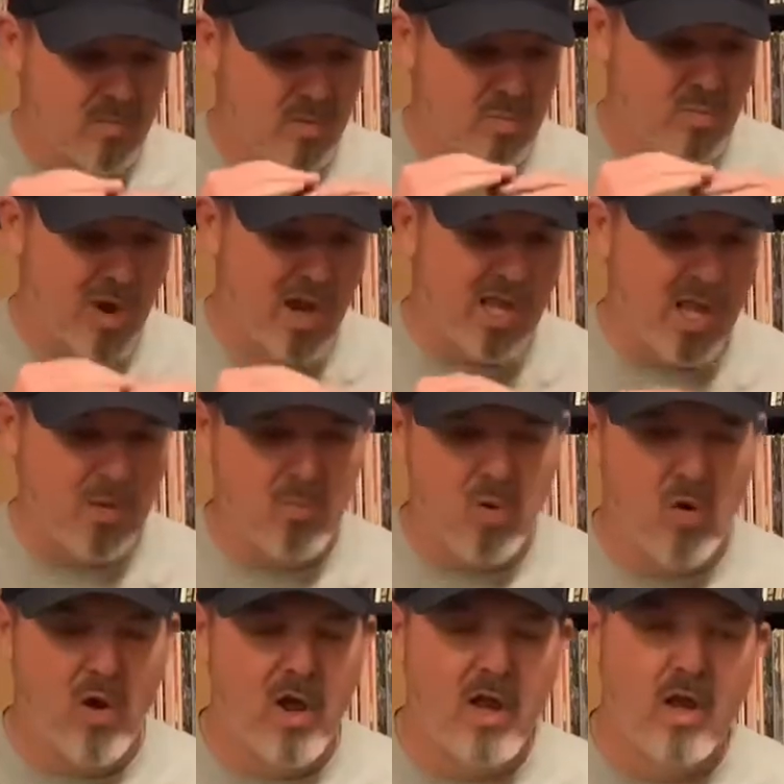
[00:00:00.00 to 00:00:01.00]
breaking
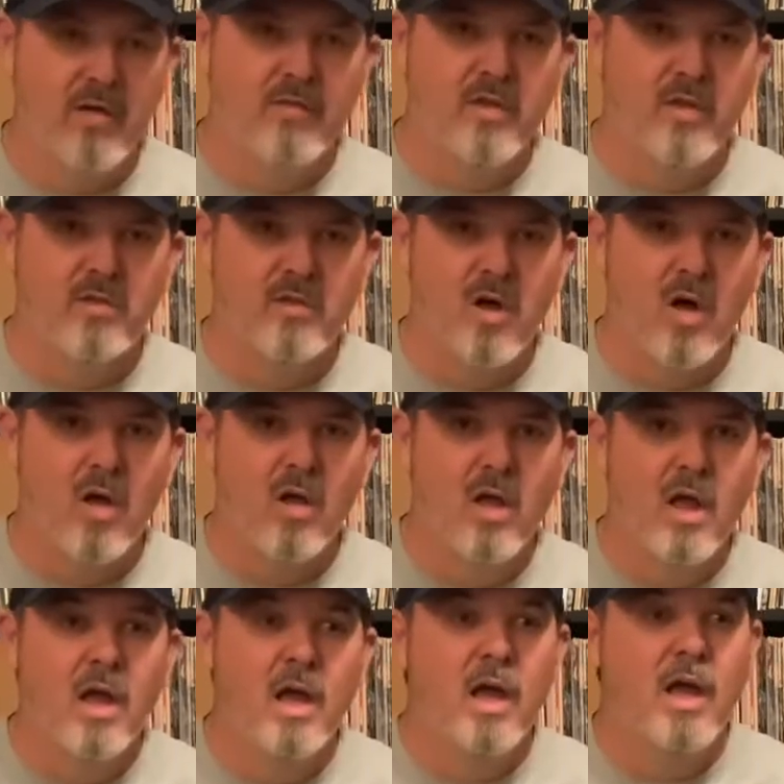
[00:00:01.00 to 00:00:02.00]
point of this all.
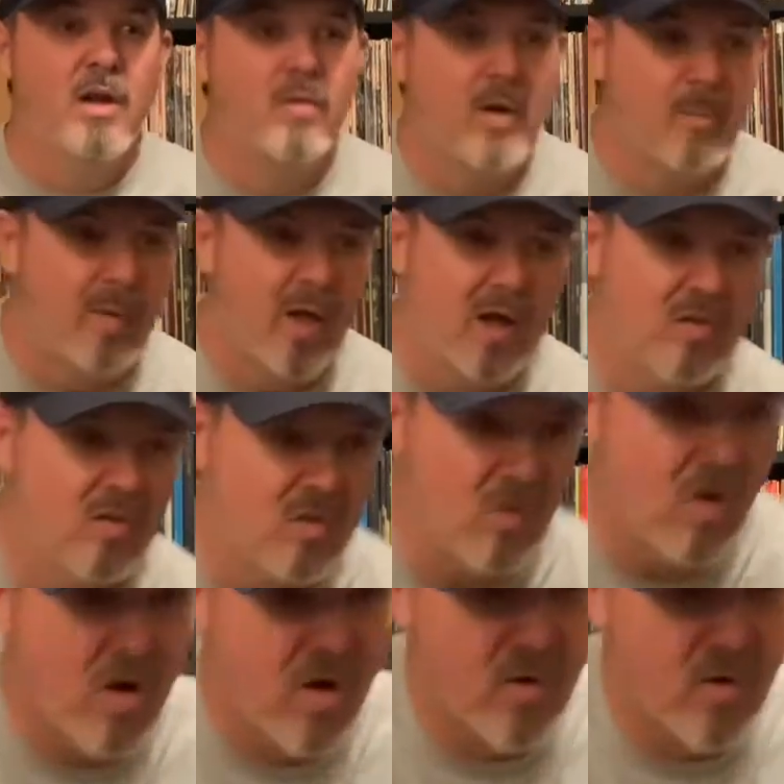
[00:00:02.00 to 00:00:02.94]
Anyway, back to our